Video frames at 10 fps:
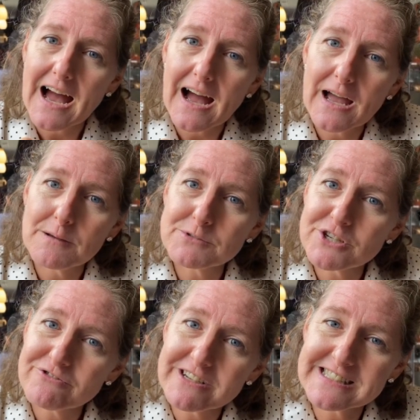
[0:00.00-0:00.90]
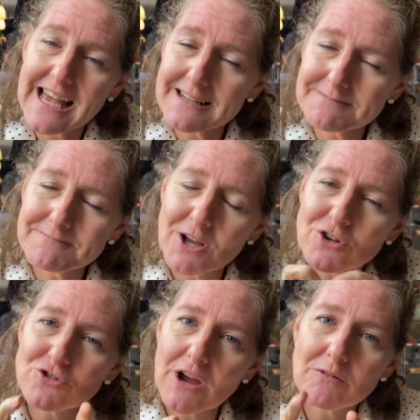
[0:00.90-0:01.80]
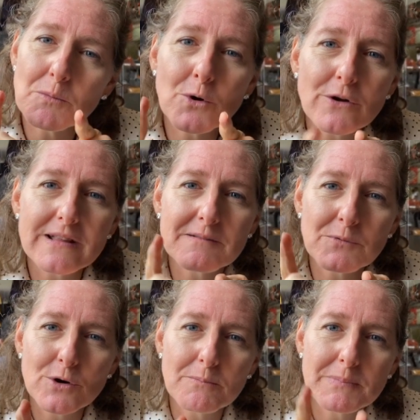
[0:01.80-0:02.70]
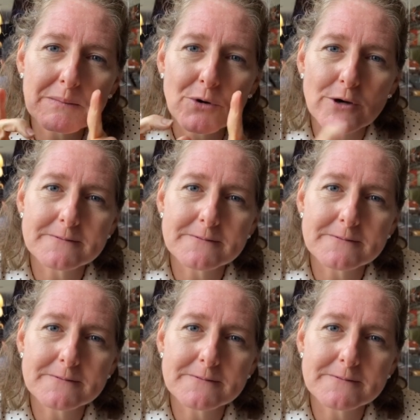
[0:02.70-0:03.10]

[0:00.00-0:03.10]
I am Jenn. Travel more, live more, be more.